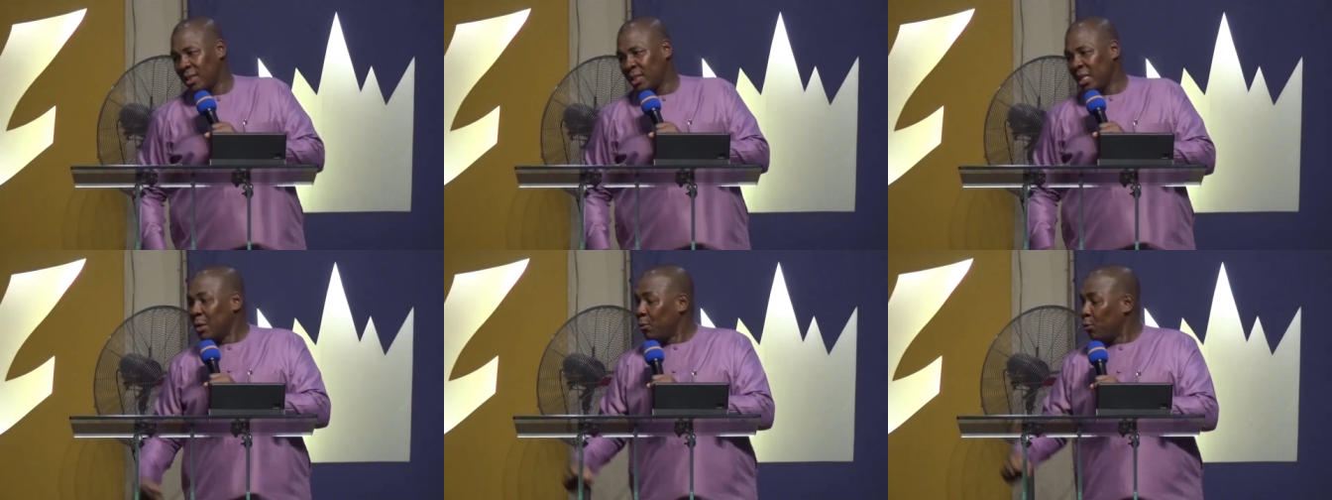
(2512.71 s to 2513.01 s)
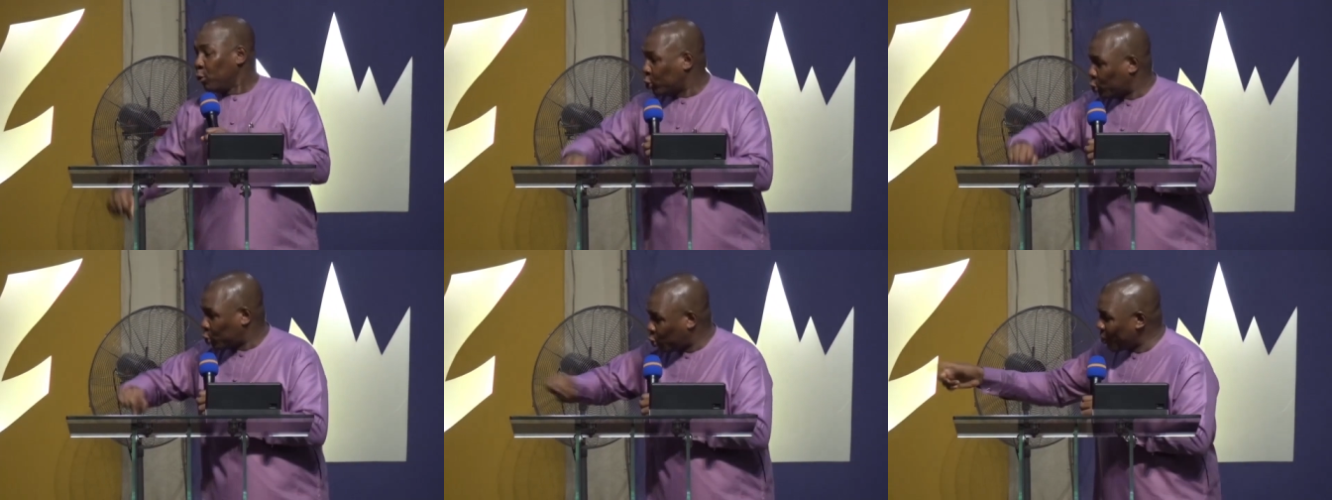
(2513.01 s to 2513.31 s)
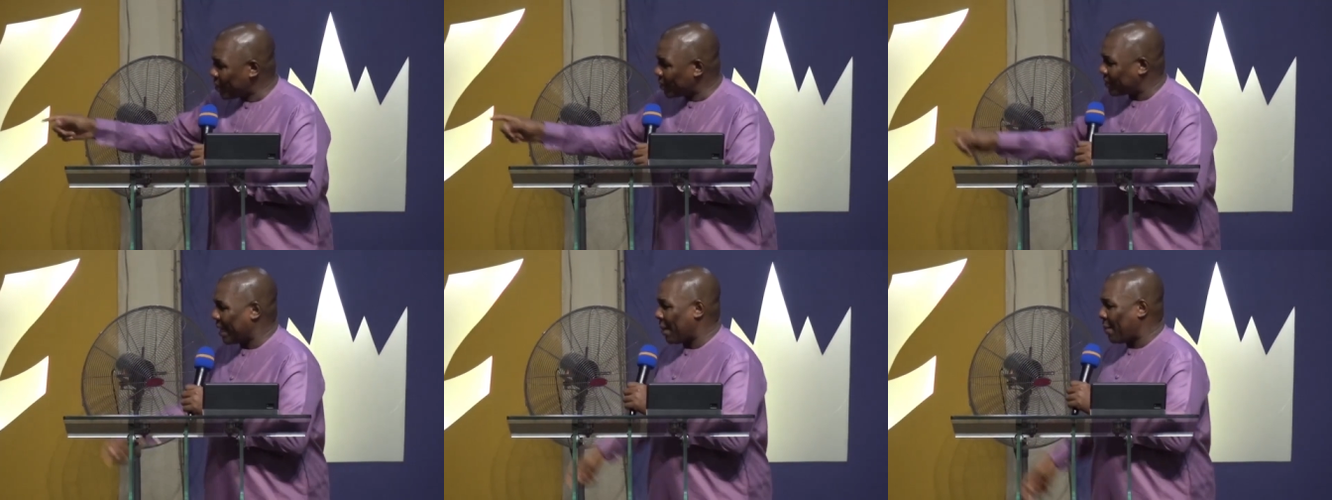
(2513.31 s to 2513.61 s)
He will
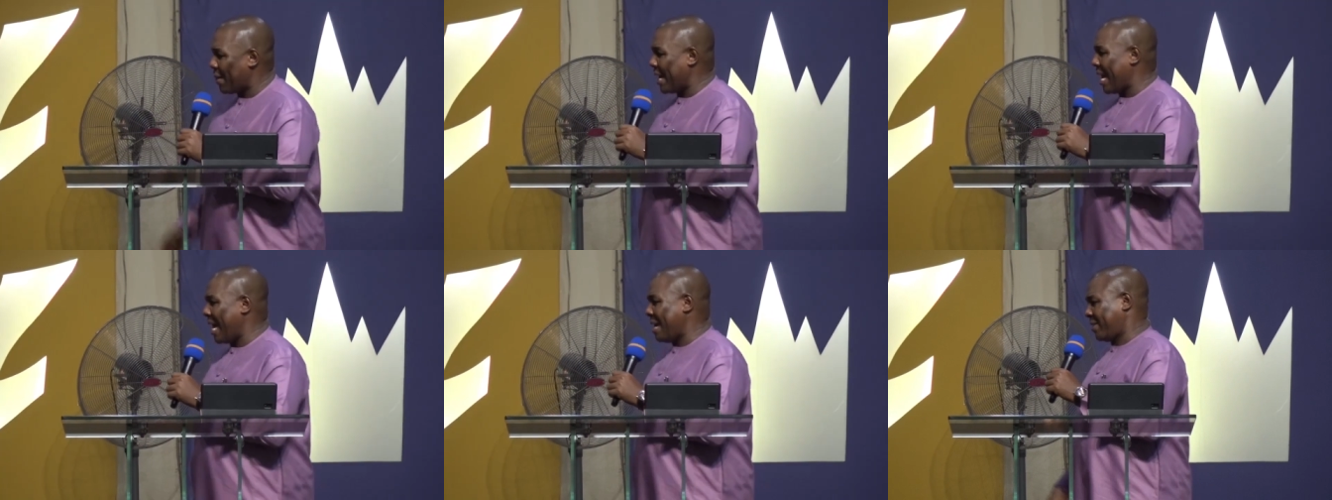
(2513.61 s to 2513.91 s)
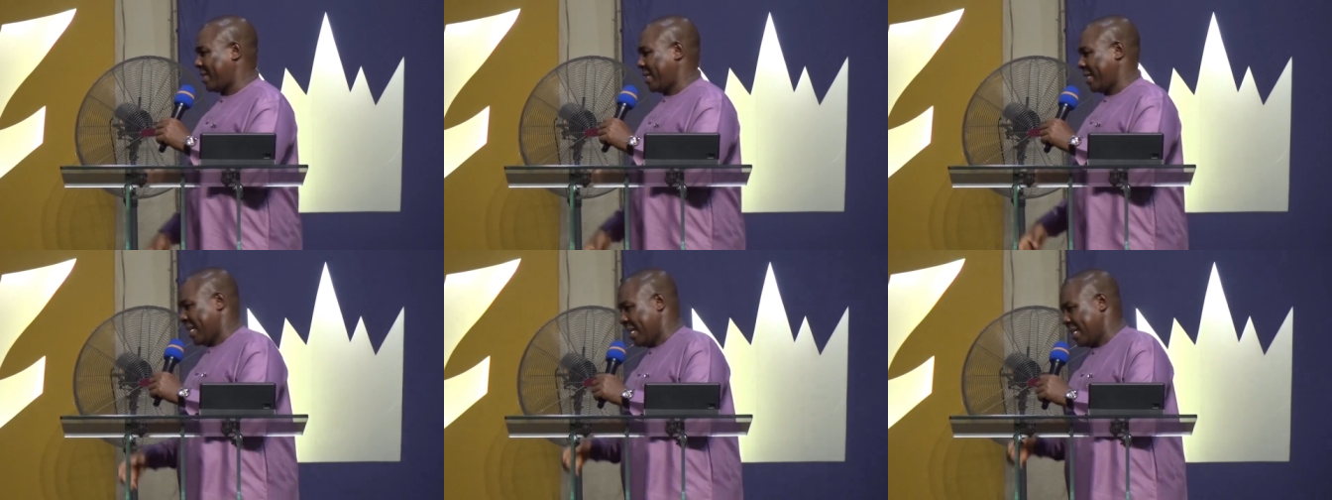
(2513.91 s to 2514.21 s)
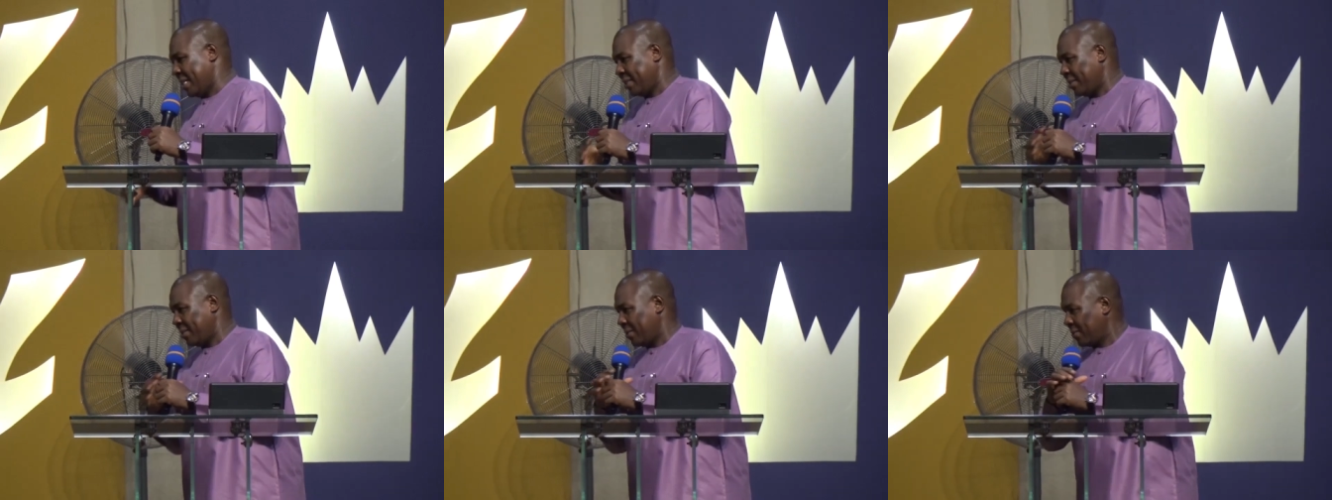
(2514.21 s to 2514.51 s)
do it in our lives
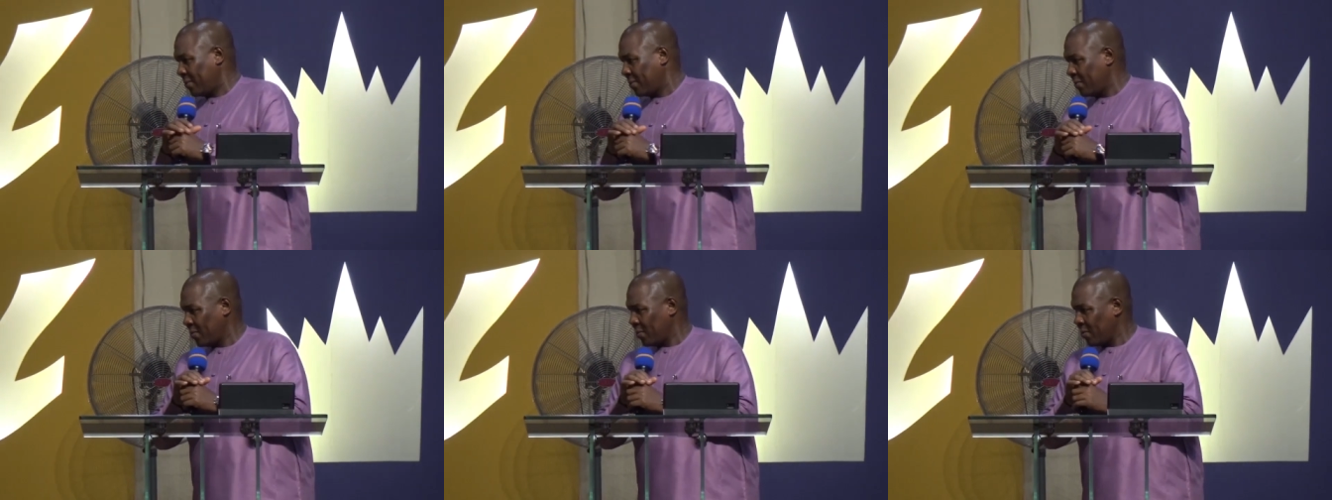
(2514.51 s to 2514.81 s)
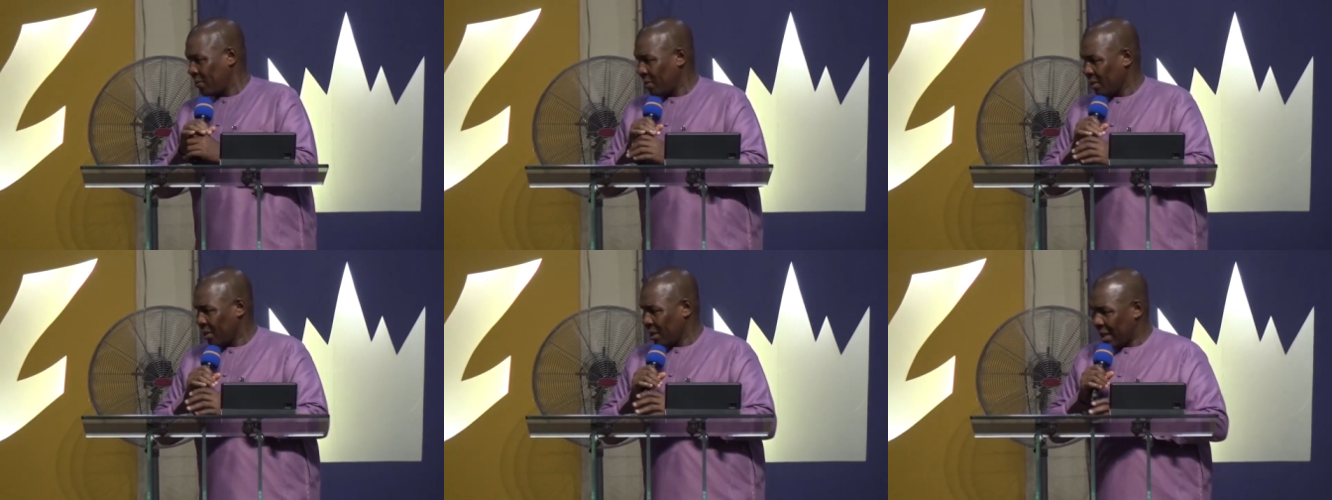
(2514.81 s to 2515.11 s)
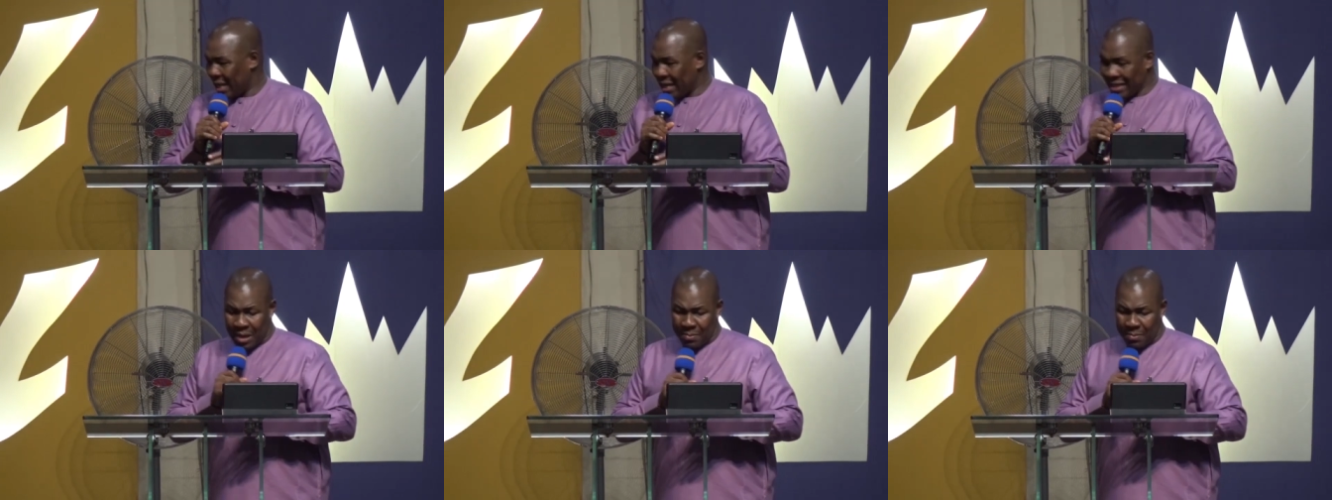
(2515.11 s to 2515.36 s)
again. In